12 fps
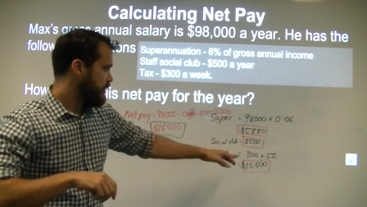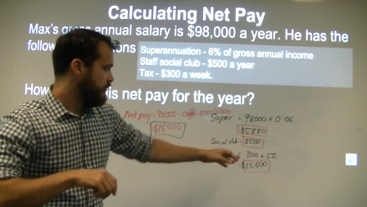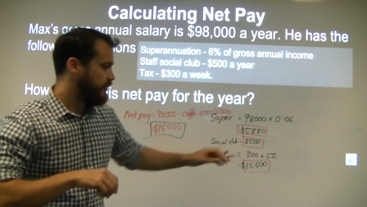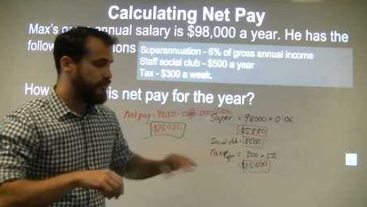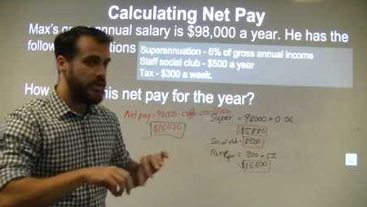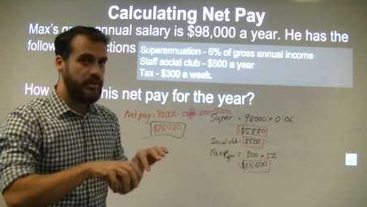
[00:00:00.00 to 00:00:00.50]

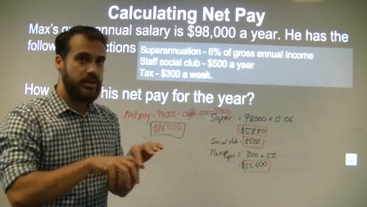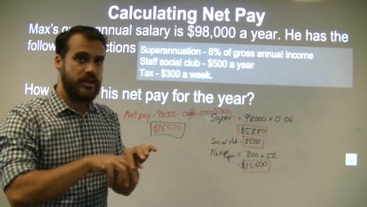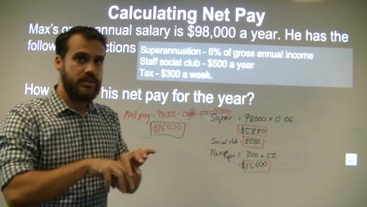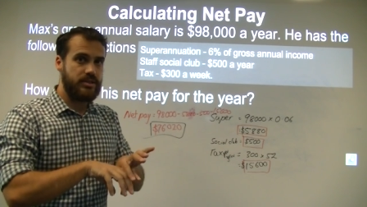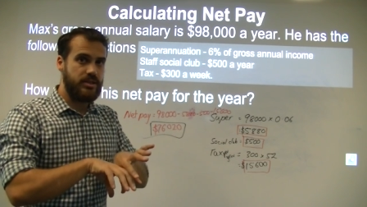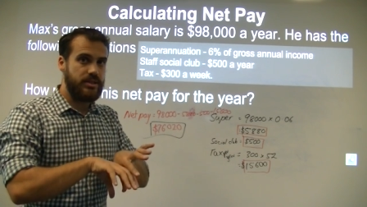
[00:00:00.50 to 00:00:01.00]

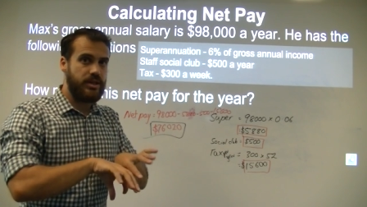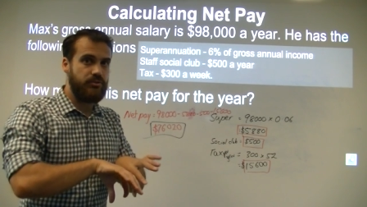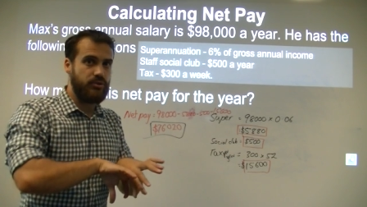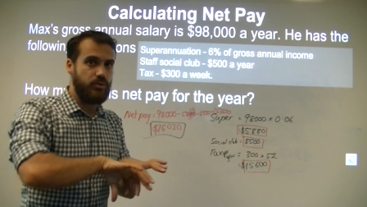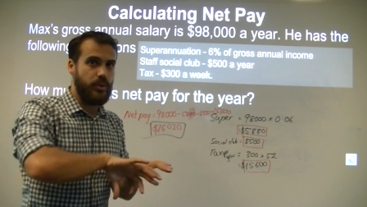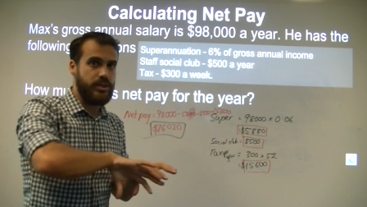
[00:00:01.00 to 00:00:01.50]

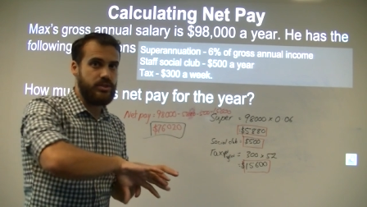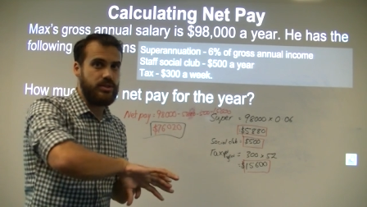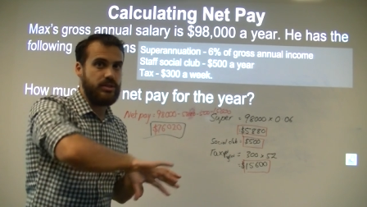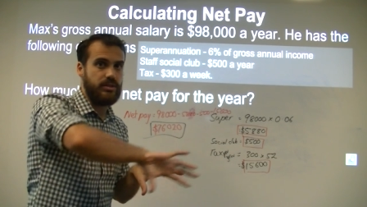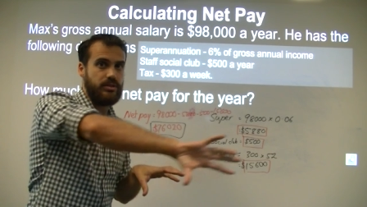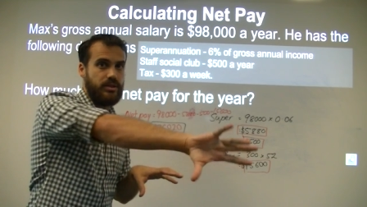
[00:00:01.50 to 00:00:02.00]
15600 went to
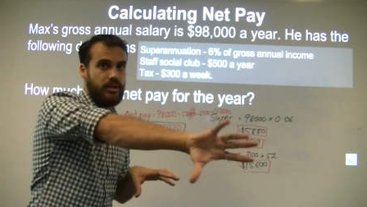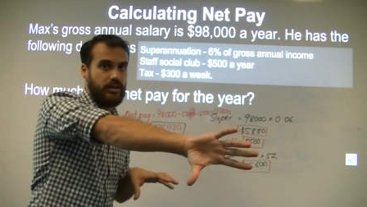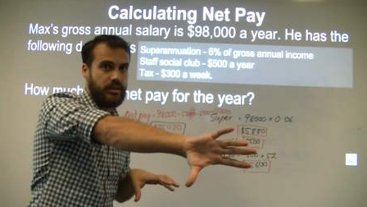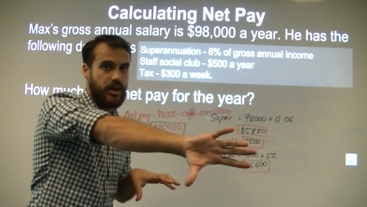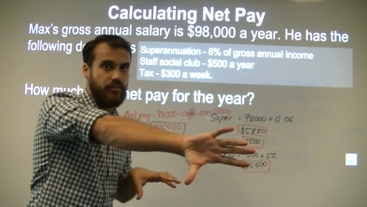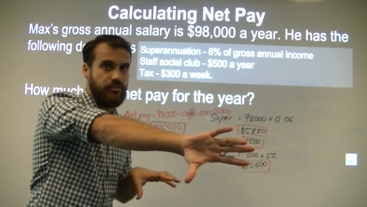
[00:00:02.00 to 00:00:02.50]

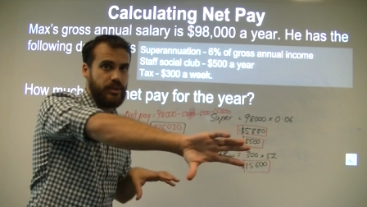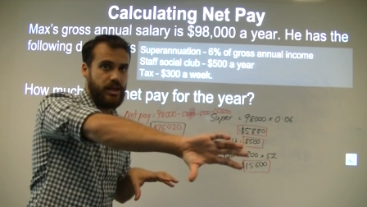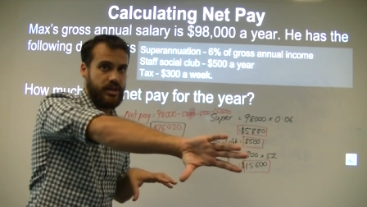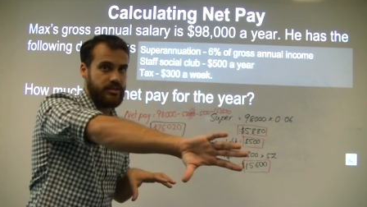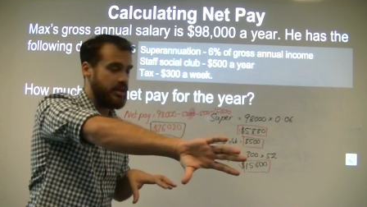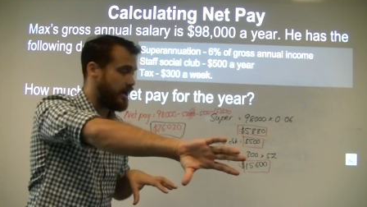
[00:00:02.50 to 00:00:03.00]
the government
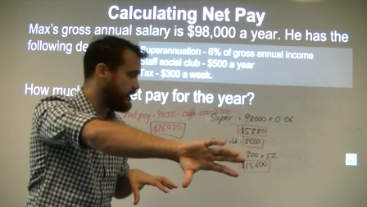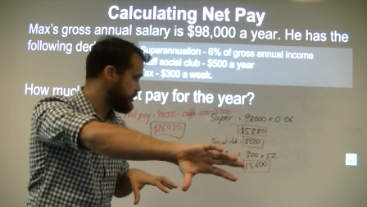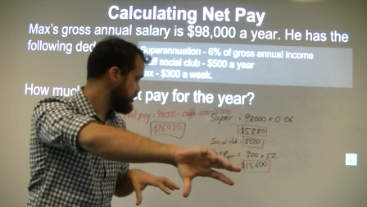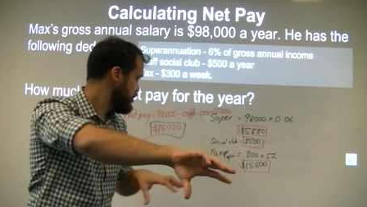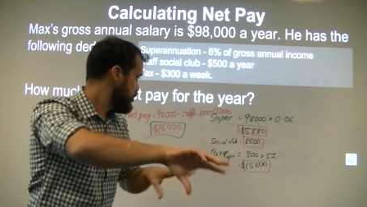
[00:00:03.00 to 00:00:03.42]
as tax.